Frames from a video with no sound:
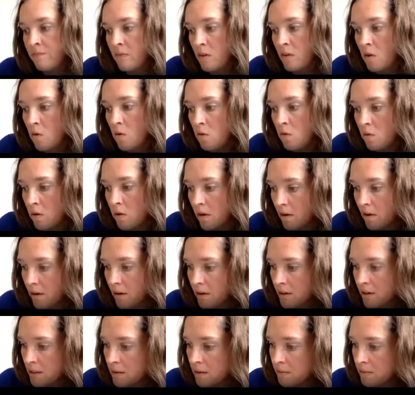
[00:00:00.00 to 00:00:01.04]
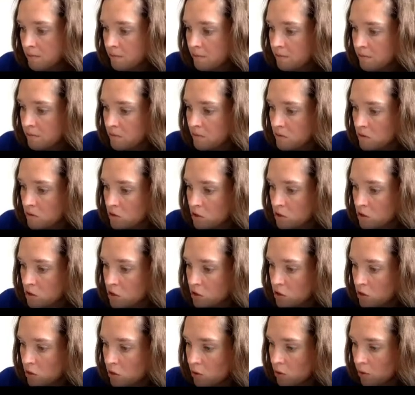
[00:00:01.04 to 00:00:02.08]
Or
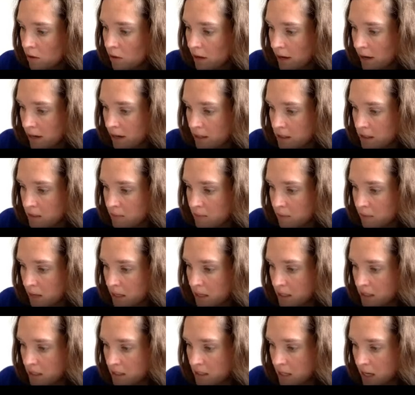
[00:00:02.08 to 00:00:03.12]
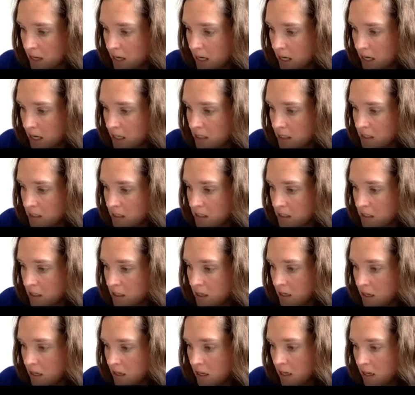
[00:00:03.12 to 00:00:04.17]
2x minus 8
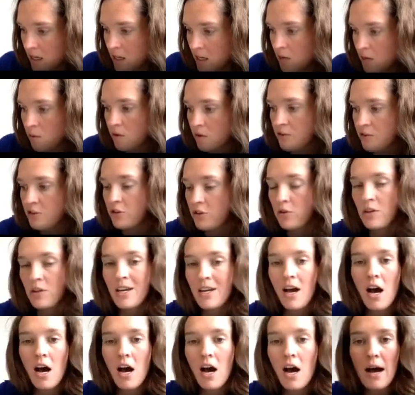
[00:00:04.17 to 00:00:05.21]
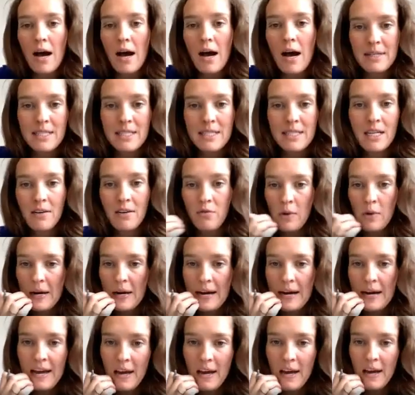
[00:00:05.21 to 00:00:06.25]
equal to the opposite of what
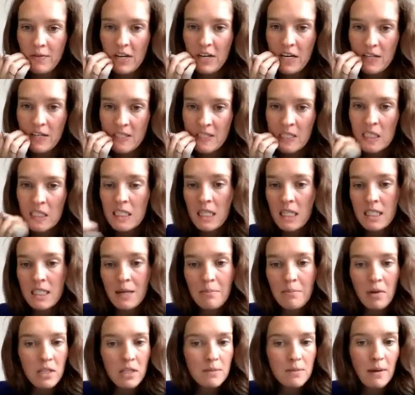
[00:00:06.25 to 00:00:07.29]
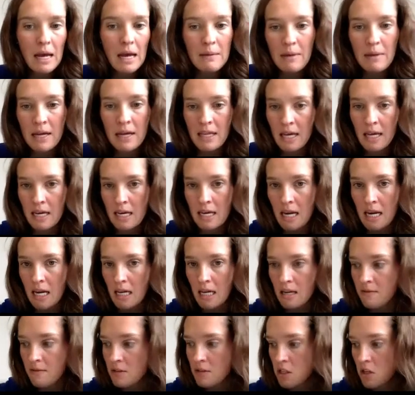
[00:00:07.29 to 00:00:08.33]
I have here. So since I'm multiplying by that
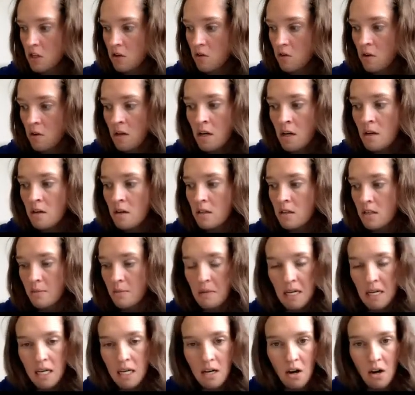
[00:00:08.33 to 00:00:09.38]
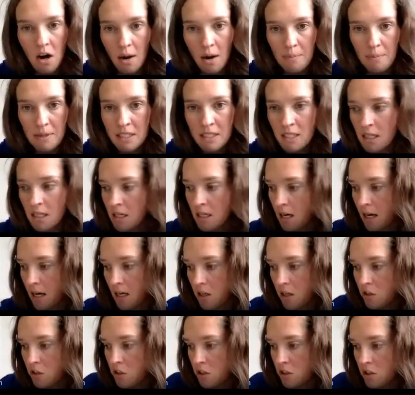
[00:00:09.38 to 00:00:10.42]
negative 2, to make it opposite, I
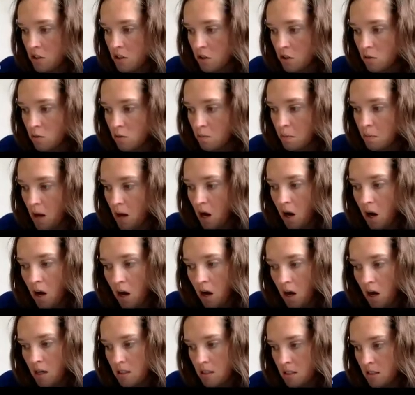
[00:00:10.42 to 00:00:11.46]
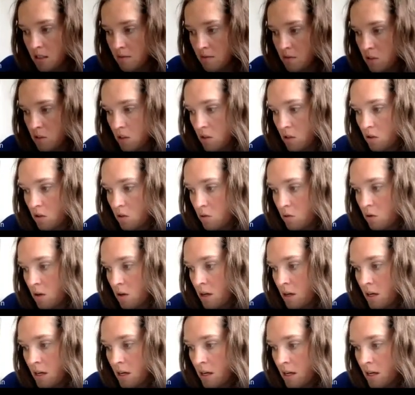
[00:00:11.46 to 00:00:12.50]
could just do positive
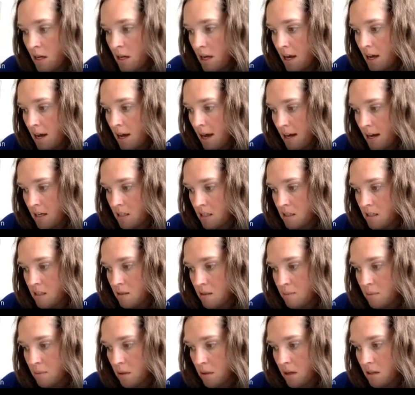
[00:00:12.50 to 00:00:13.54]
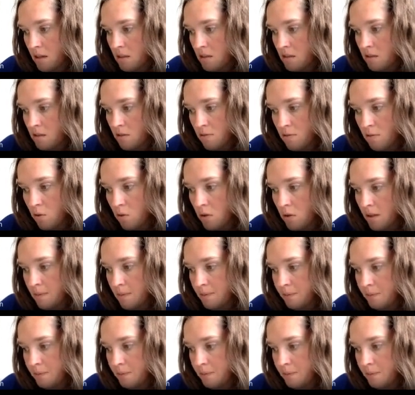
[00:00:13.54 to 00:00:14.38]
2x plus 4.